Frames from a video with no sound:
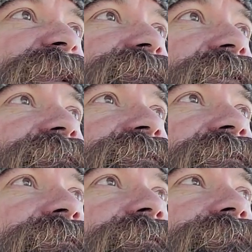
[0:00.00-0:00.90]

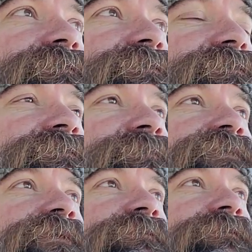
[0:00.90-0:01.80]
$5-10,
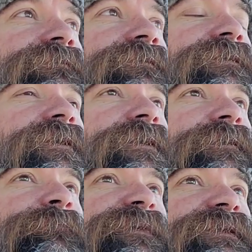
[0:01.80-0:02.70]
somewhere around there.
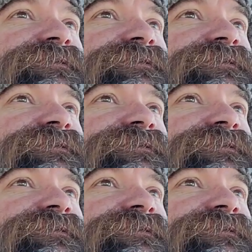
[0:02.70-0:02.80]
But that